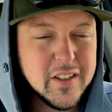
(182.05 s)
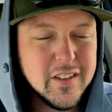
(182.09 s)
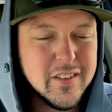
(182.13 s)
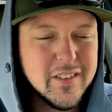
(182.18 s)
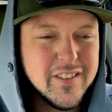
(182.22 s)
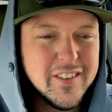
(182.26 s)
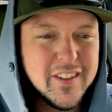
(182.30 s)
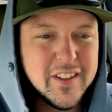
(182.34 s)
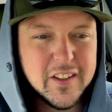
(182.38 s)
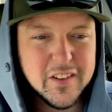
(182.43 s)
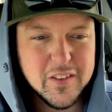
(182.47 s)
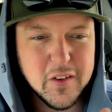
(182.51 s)
It's
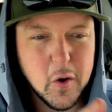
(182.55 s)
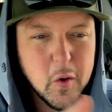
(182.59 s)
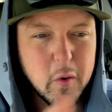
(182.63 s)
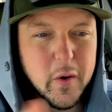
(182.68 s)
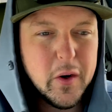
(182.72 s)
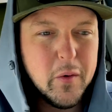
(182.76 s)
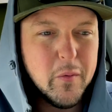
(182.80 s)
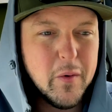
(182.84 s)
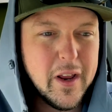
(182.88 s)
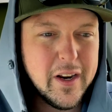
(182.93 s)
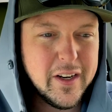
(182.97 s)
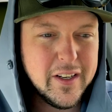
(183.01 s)
like, it's already
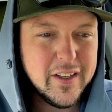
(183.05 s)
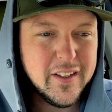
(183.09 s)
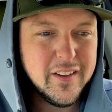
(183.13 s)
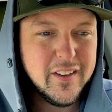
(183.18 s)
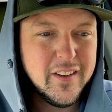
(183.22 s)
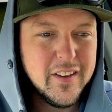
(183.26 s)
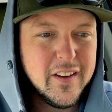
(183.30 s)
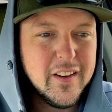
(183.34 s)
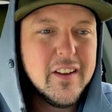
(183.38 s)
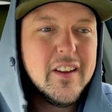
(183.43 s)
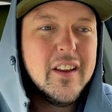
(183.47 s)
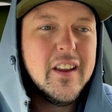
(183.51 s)
ready.
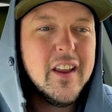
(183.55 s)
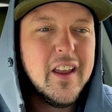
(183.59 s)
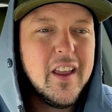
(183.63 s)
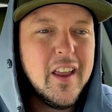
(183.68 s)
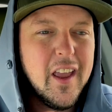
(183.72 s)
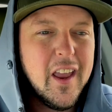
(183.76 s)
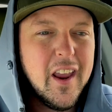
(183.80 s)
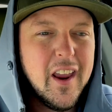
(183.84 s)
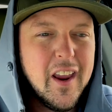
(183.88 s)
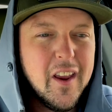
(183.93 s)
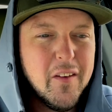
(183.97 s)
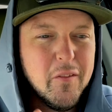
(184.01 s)

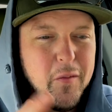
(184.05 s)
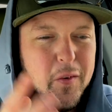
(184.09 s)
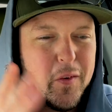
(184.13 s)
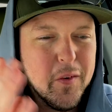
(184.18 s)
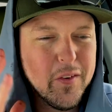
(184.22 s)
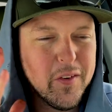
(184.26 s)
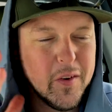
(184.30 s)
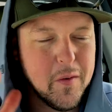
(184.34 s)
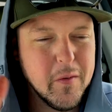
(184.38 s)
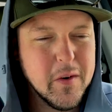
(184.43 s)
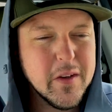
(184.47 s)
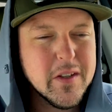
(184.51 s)
And for
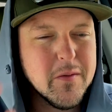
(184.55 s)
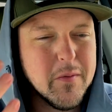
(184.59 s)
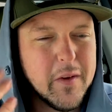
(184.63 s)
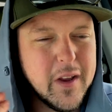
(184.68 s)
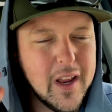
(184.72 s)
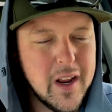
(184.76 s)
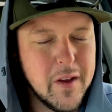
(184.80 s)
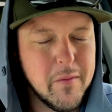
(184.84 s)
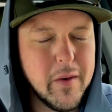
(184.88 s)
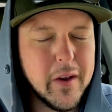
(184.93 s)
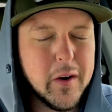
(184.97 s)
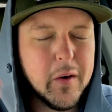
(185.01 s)
some reason I had
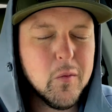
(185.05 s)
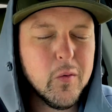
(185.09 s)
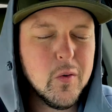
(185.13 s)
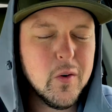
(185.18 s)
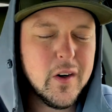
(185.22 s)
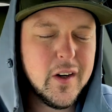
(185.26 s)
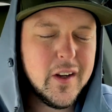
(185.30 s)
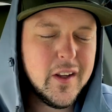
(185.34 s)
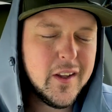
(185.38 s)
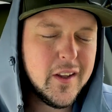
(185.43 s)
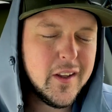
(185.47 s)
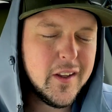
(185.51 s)
like
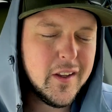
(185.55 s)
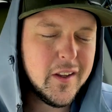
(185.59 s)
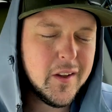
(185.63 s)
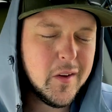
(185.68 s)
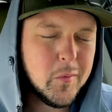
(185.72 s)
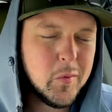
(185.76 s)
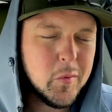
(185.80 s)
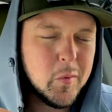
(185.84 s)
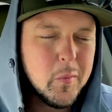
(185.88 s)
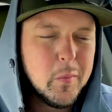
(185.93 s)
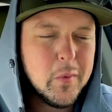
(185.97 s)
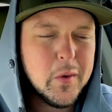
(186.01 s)
ribs
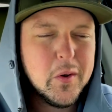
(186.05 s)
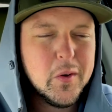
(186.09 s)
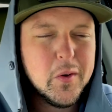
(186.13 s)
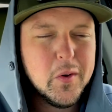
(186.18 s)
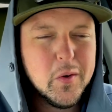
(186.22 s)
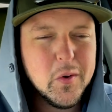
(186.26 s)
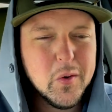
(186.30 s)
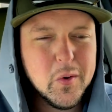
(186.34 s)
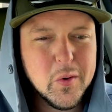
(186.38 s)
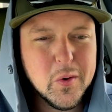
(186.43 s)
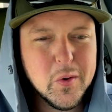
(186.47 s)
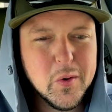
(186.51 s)
would be
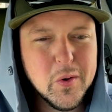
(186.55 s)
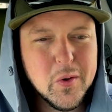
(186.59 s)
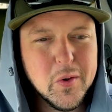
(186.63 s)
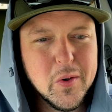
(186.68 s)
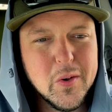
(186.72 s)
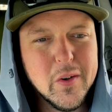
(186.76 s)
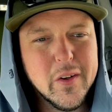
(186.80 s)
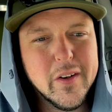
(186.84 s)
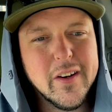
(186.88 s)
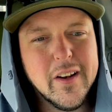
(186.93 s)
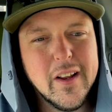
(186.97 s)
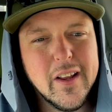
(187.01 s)
cool
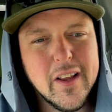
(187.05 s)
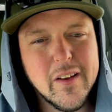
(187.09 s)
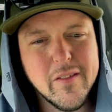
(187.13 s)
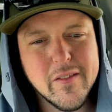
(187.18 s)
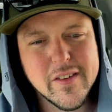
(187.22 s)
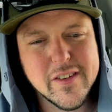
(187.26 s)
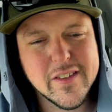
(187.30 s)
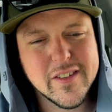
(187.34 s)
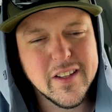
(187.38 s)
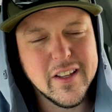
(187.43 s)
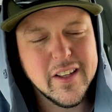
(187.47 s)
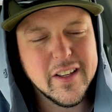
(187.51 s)
and have
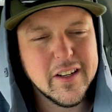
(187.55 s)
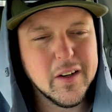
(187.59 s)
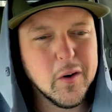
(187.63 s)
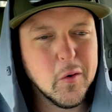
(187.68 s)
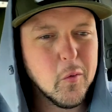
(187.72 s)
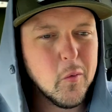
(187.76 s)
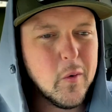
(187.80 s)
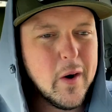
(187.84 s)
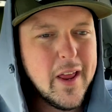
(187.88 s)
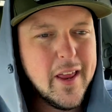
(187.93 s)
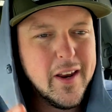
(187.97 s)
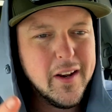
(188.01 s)
just like a
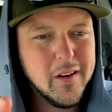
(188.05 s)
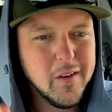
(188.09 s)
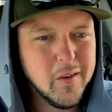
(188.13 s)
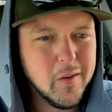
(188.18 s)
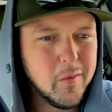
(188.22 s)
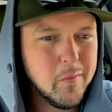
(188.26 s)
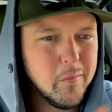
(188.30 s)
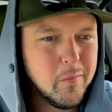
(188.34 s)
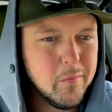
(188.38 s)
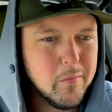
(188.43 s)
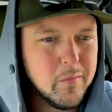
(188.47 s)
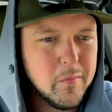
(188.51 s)

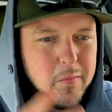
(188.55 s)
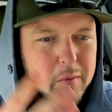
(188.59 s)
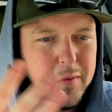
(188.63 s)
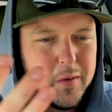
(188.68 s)
random